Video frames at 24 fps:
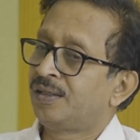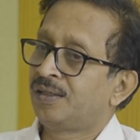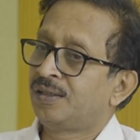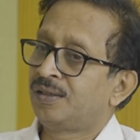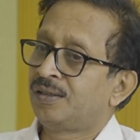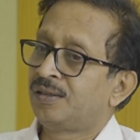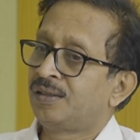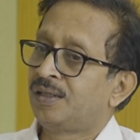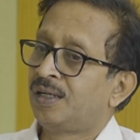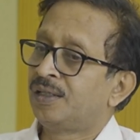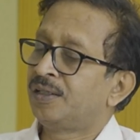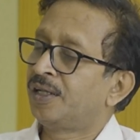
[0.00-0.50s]

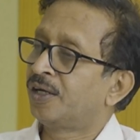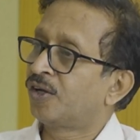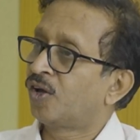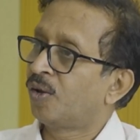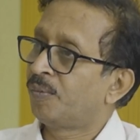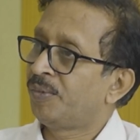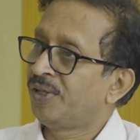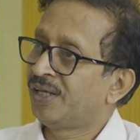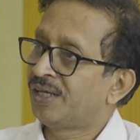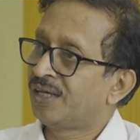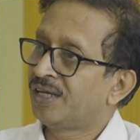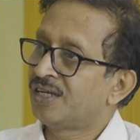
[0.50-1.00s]
the other
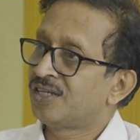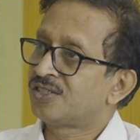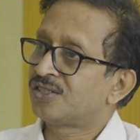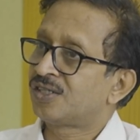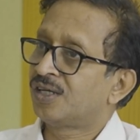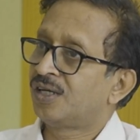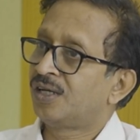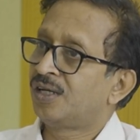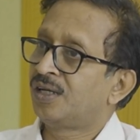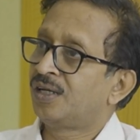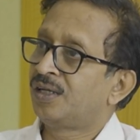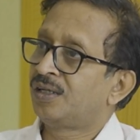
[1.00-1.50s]

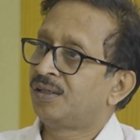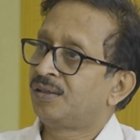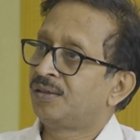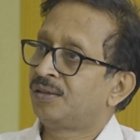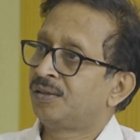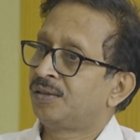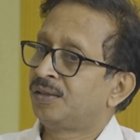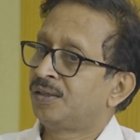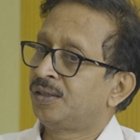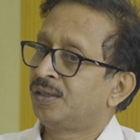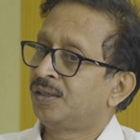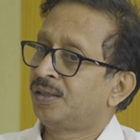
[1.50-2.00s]

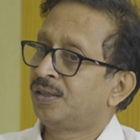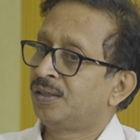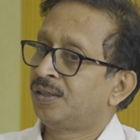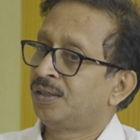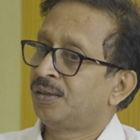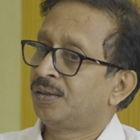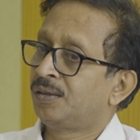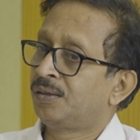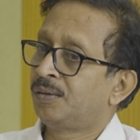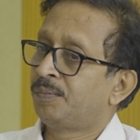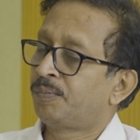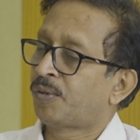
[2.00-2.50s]
communication,
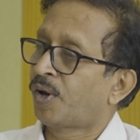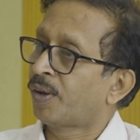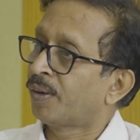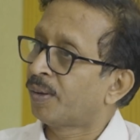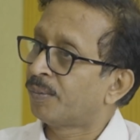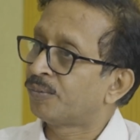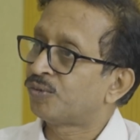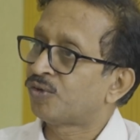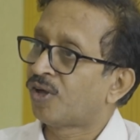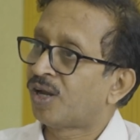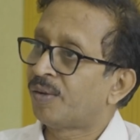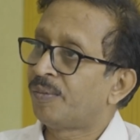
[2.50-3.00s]
the
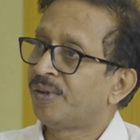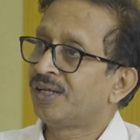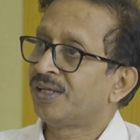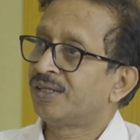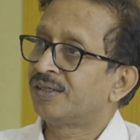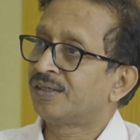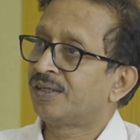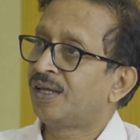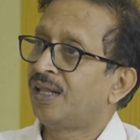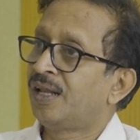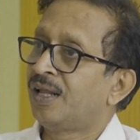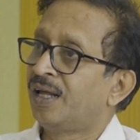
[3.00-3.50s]
problem
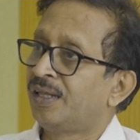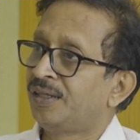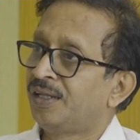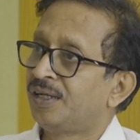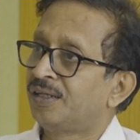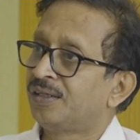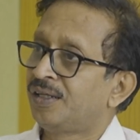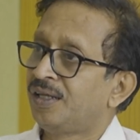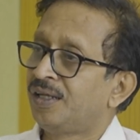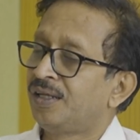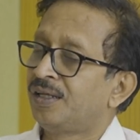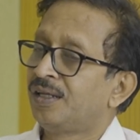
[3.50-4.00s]
solving skill,
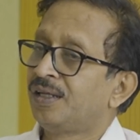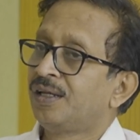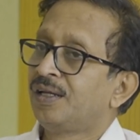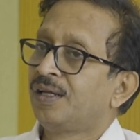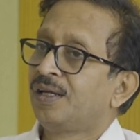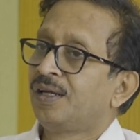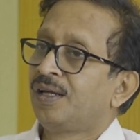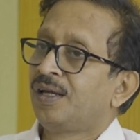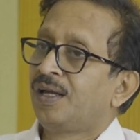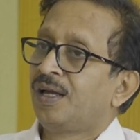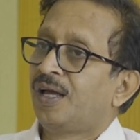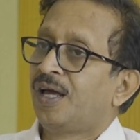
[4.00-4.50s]
other thing.
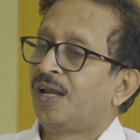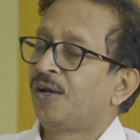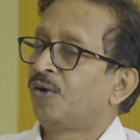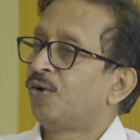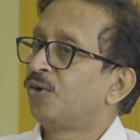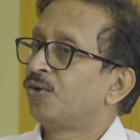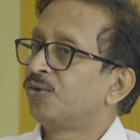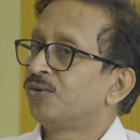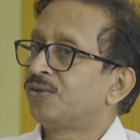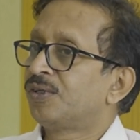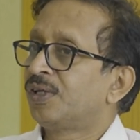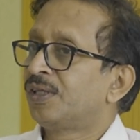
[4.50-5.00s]
And
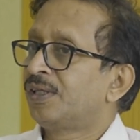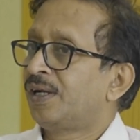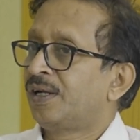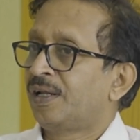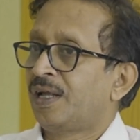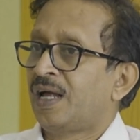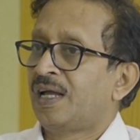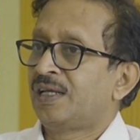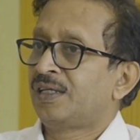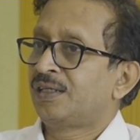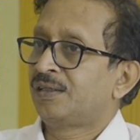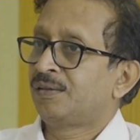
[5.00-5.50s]
good to say
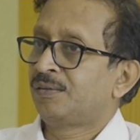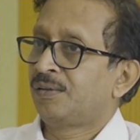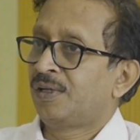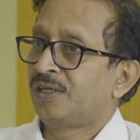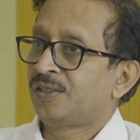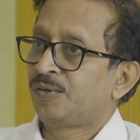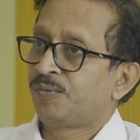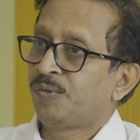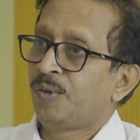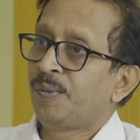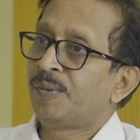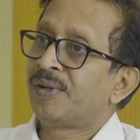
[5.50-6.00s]
that
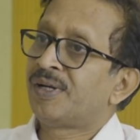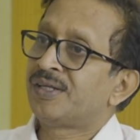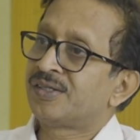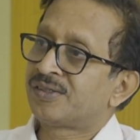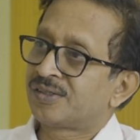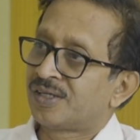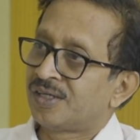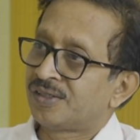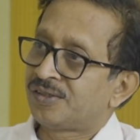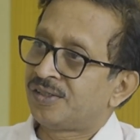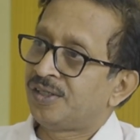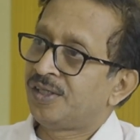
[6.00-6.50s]
as we were
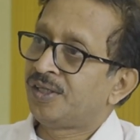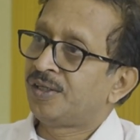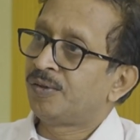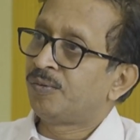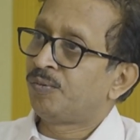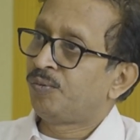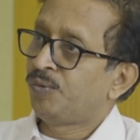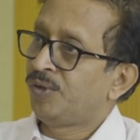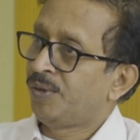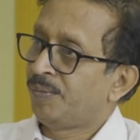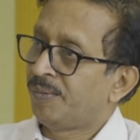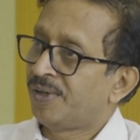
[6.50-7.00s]

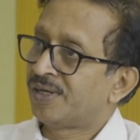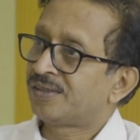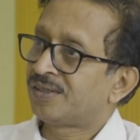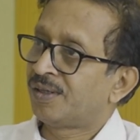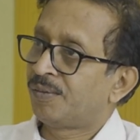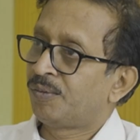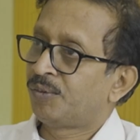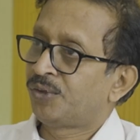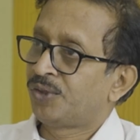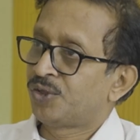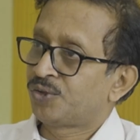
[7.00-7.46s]
discussing, we met some of